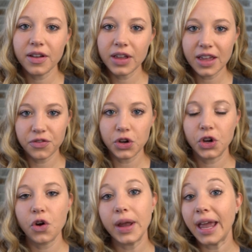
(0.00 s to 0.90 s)
if you're
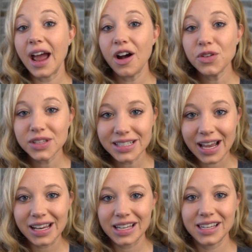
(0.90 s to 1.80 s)
going out the
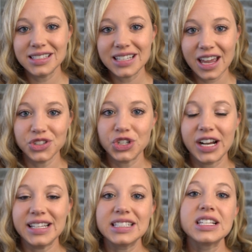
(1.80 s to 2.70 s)
Zion East
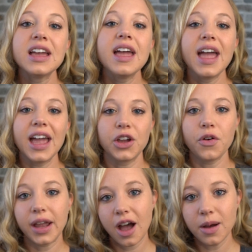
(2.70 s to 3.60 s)
entrance and
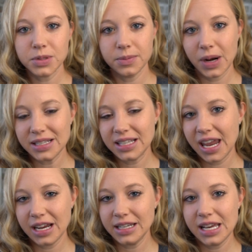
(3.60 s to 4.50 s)
going up to Bryce
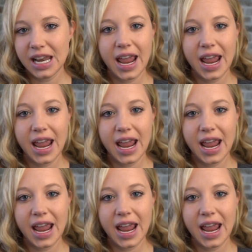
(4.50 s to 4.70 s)
Canyon.